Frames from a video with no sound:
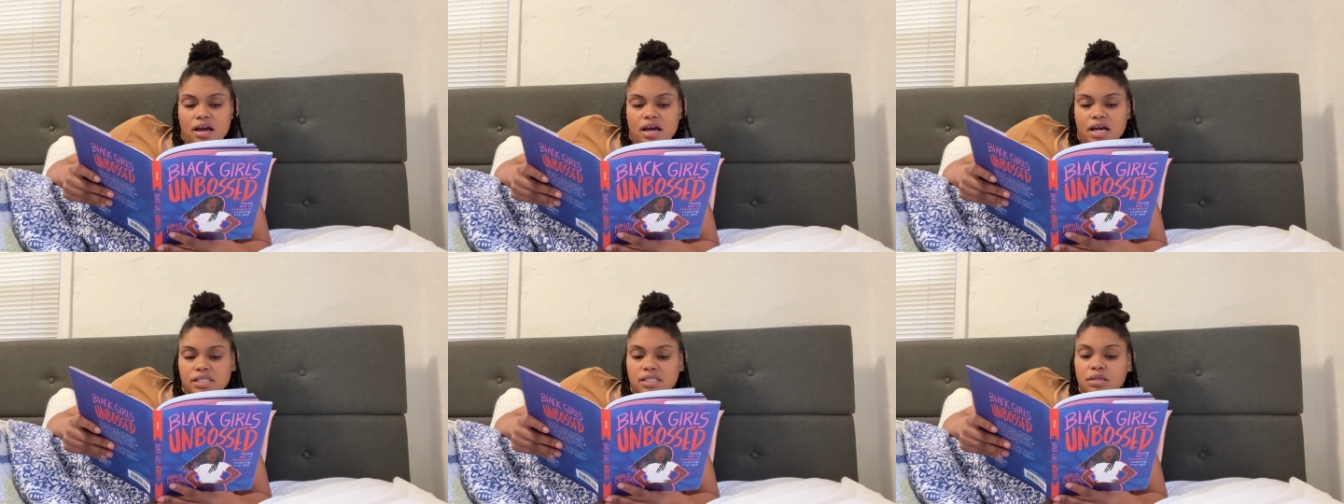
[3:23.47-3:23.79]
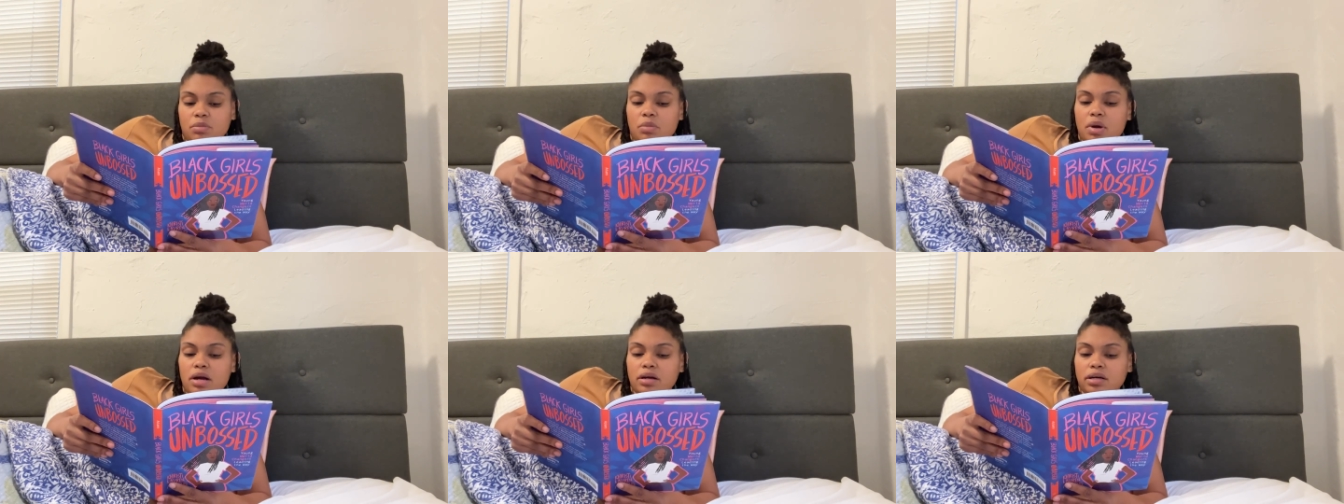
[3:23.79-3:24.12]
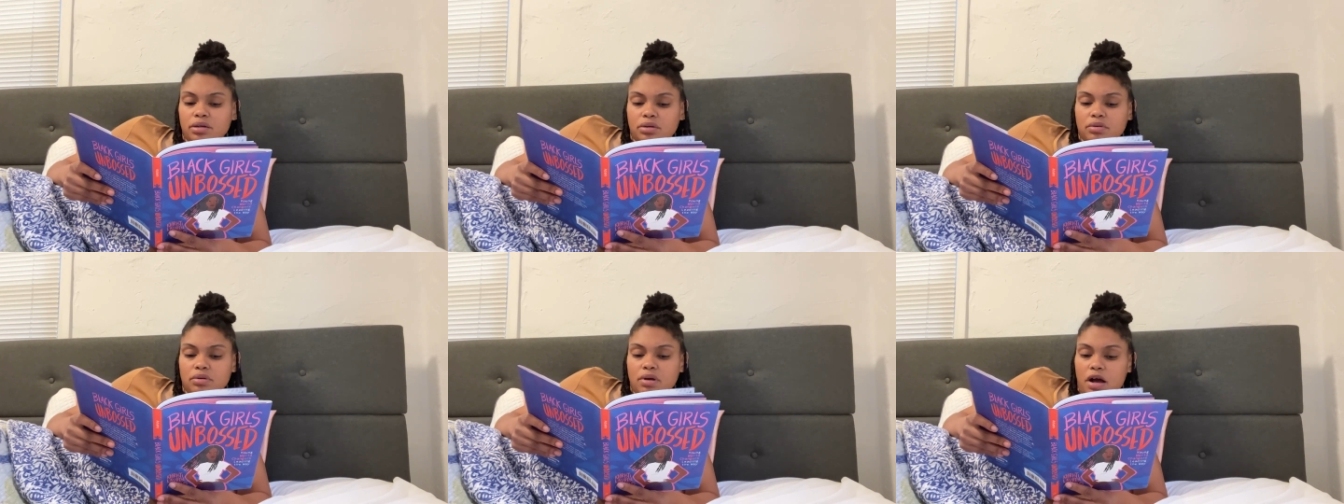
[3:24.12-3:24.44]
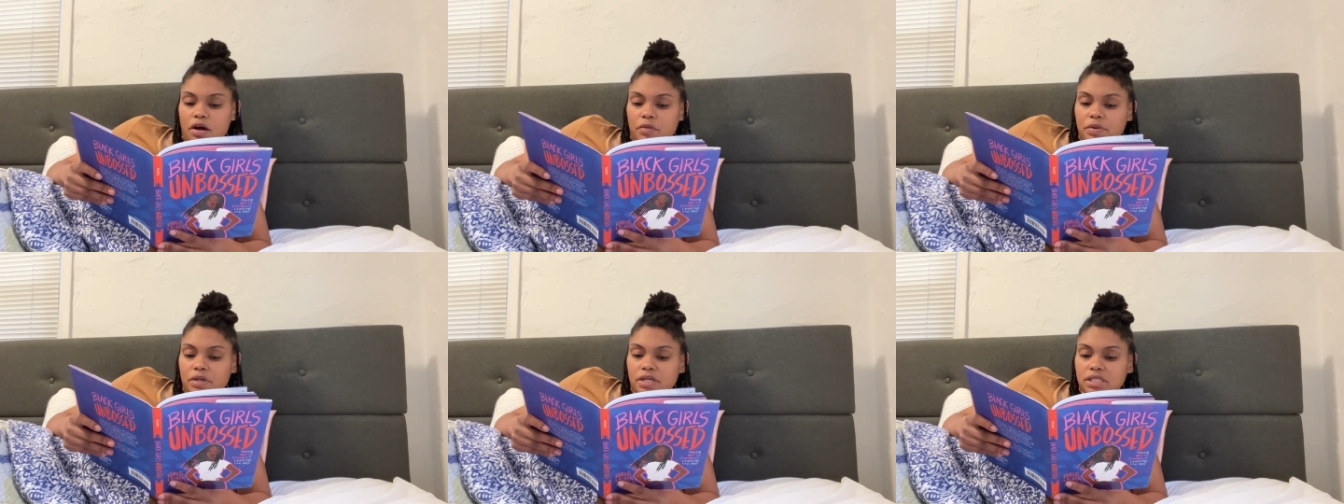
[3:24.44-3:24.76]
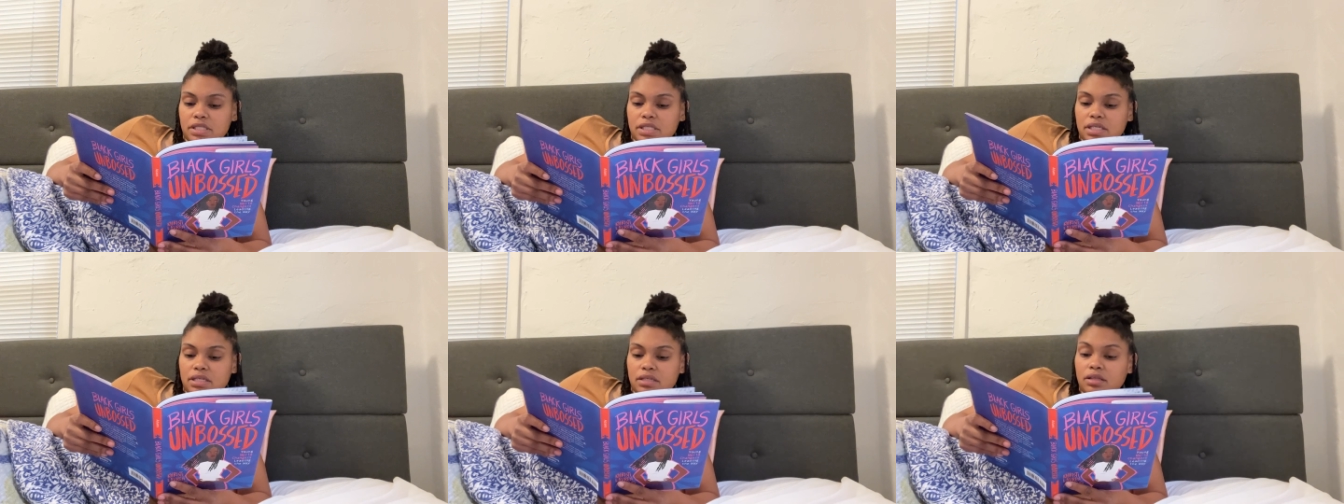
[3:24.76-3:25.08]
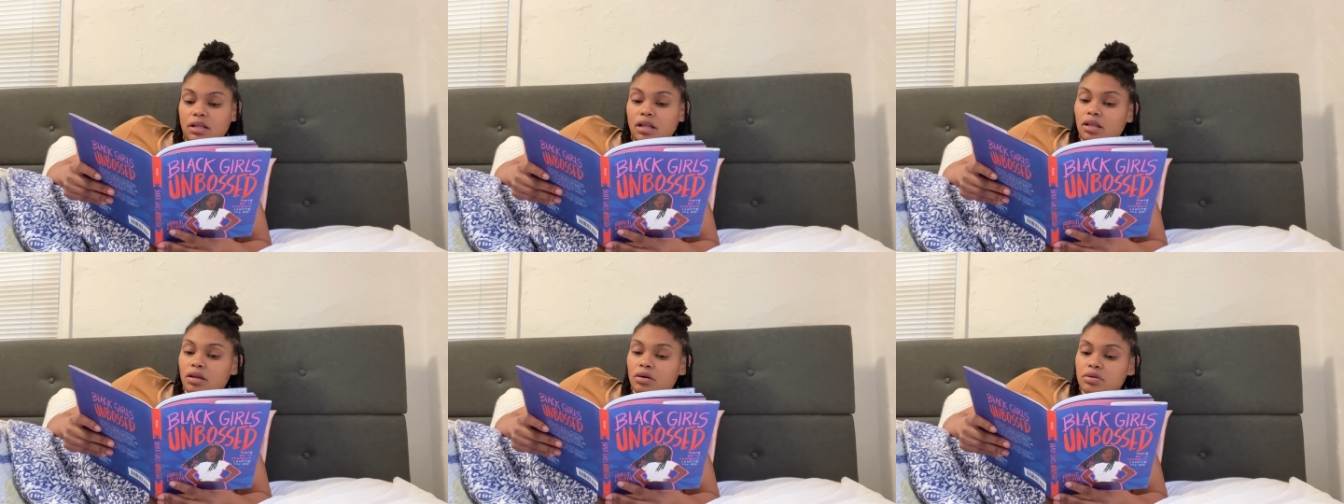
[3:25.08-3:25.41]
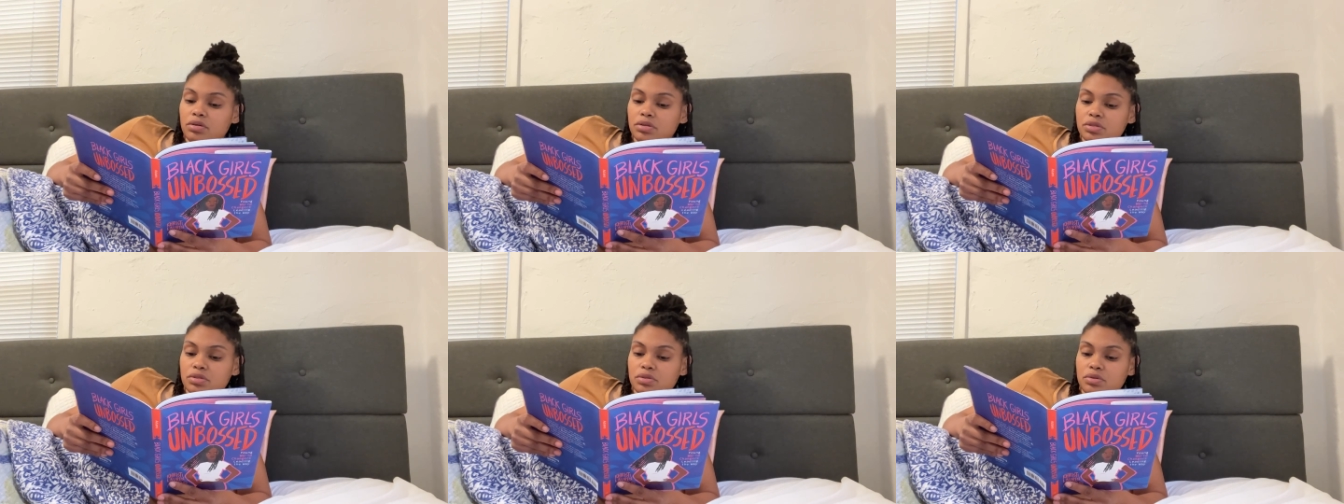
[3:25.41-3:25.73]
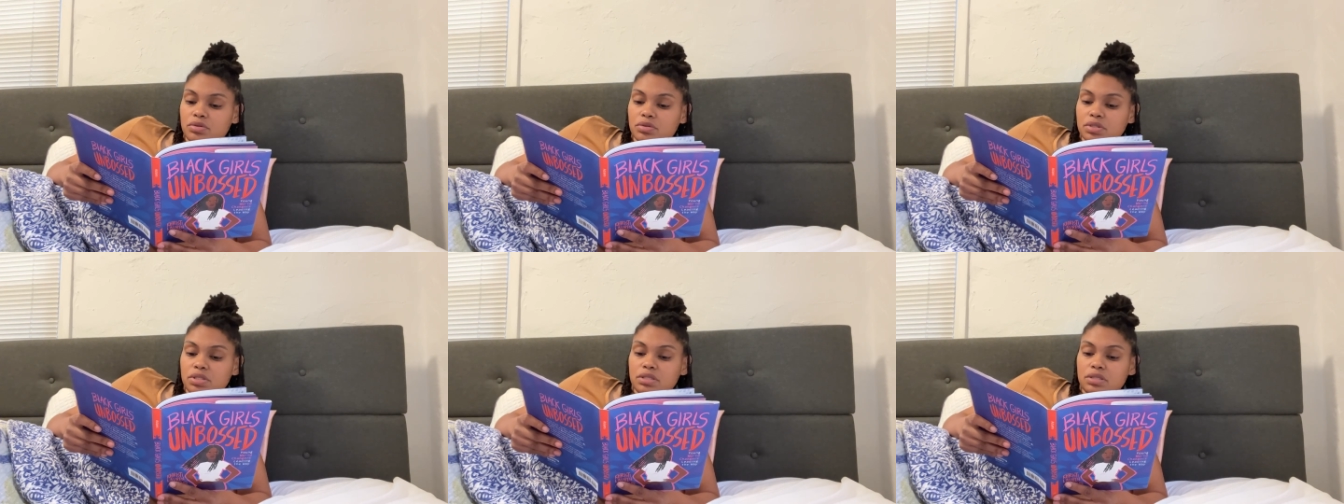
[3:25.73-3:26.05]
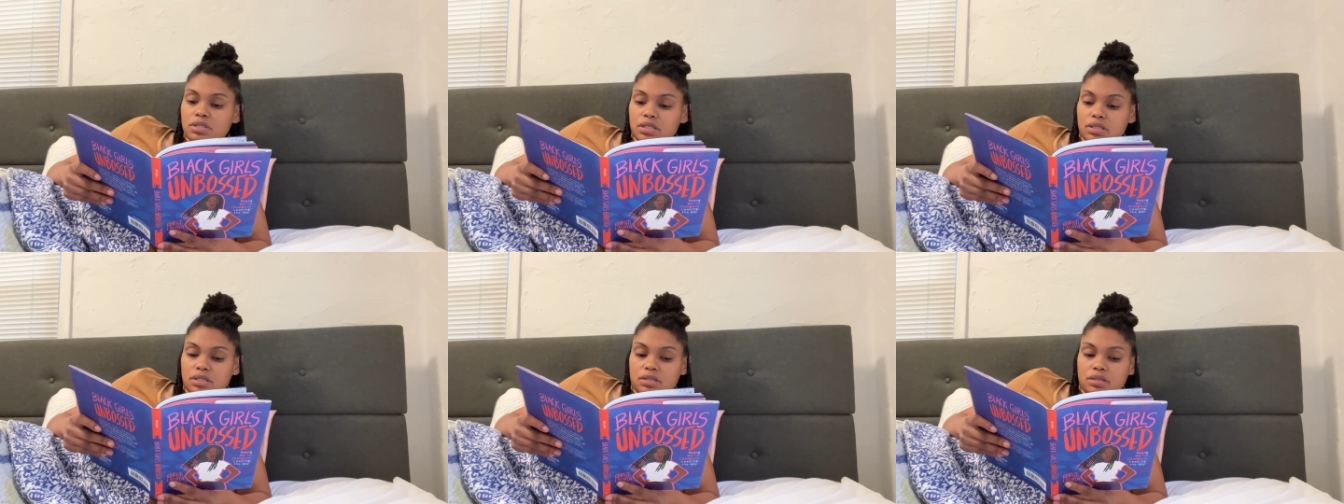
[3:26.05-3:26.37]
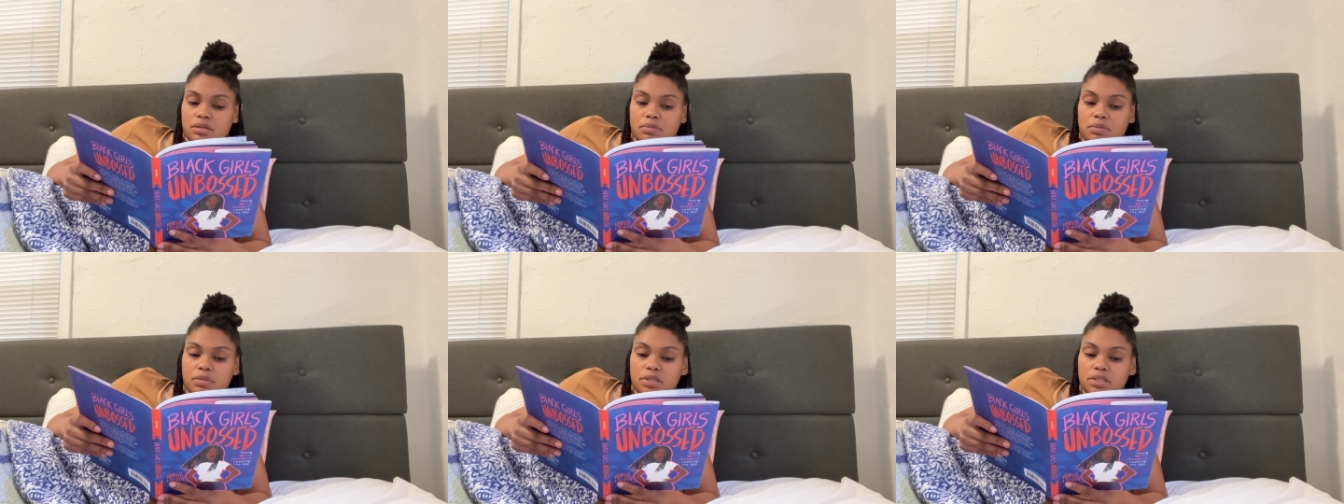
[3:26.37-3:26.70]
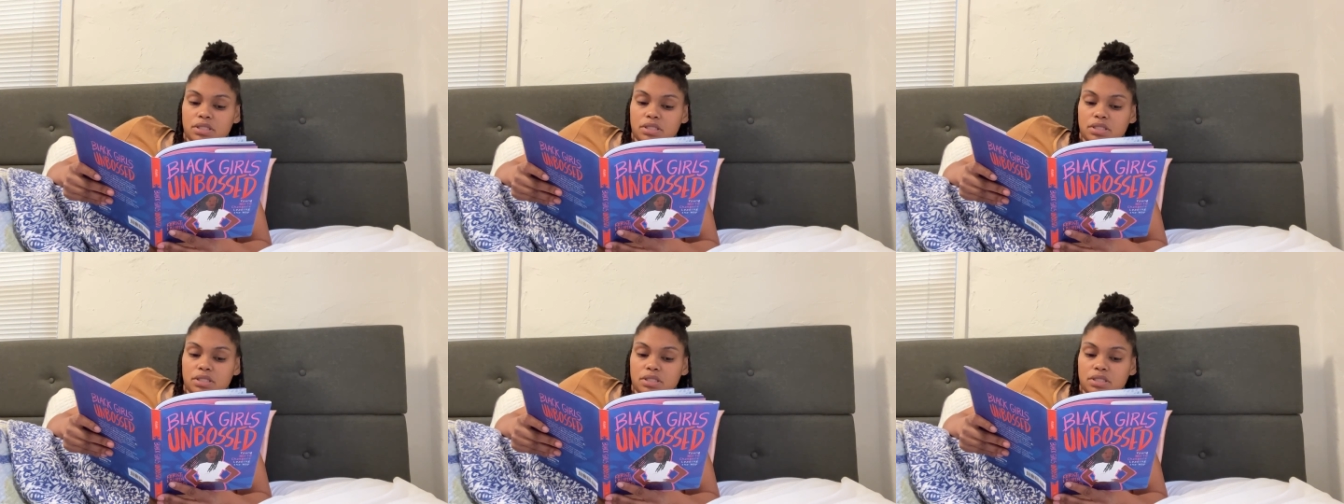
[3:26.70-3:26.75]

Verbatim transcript: As Amara grew up and attended the local school system,